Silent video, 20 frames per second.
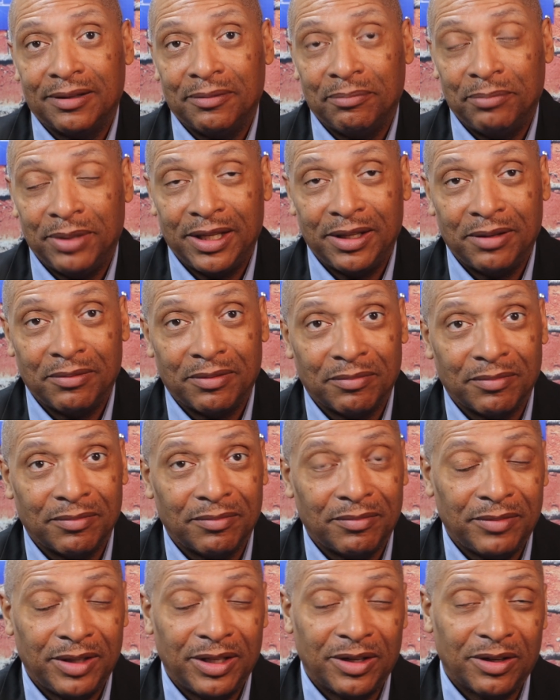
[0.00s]
being,
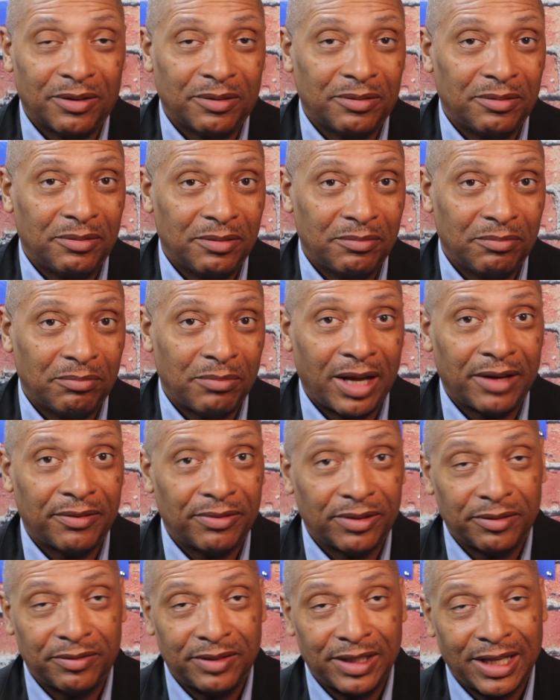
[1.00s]
you know,
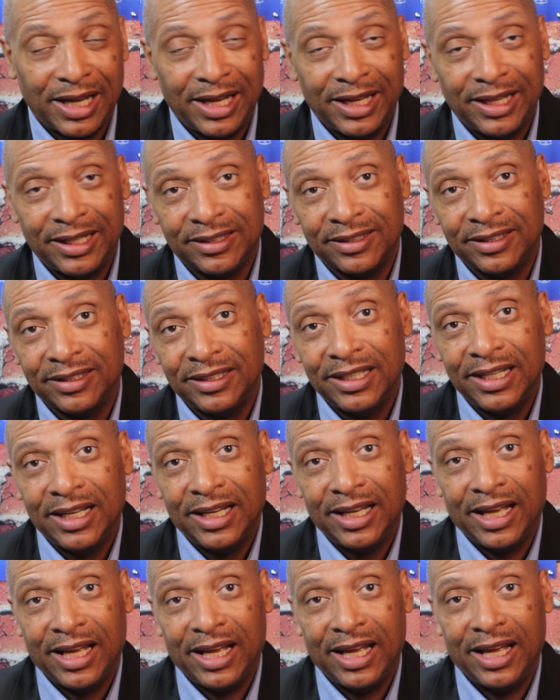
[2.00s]
mindful of diet
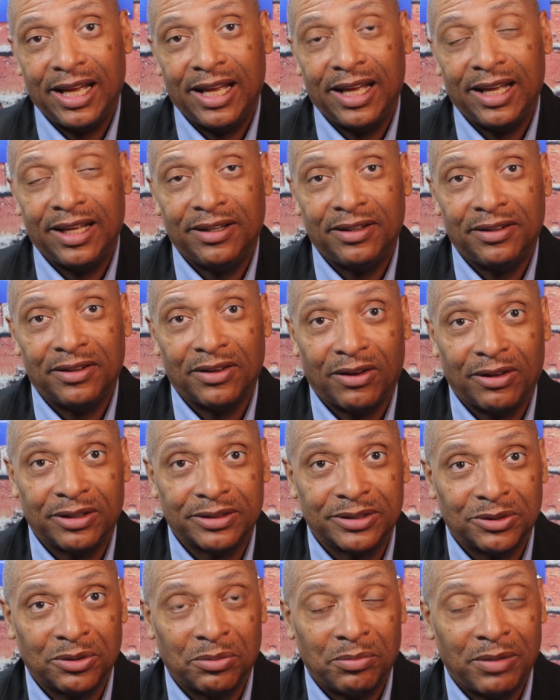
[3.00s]
and
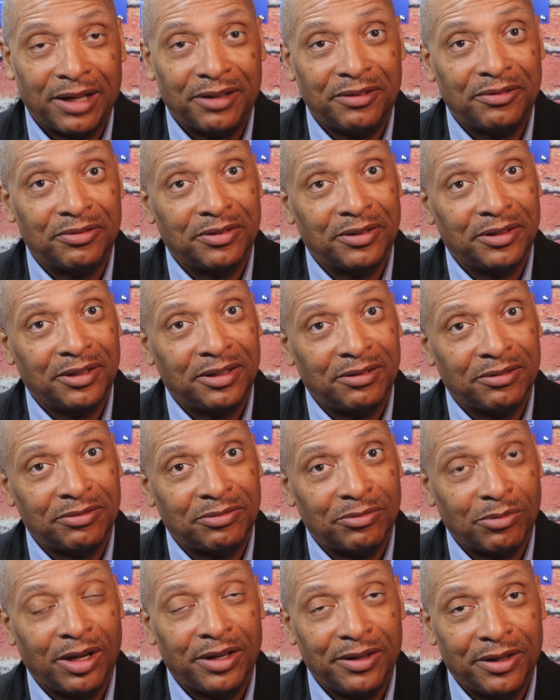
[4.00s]
also mindful
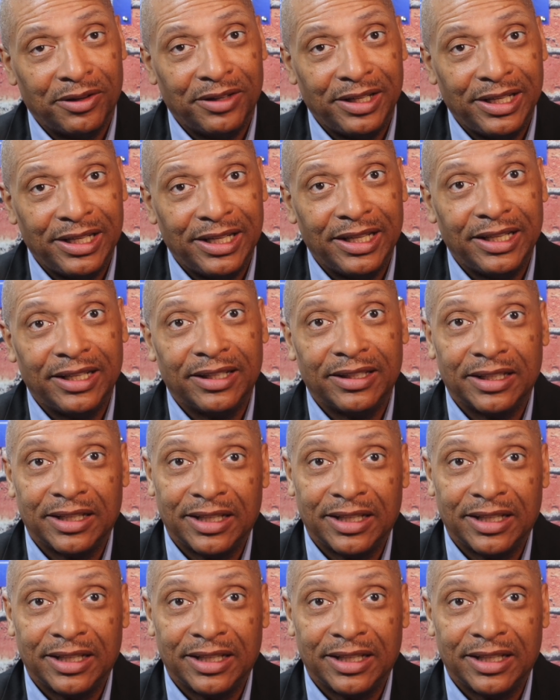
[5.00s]
of what you're eating,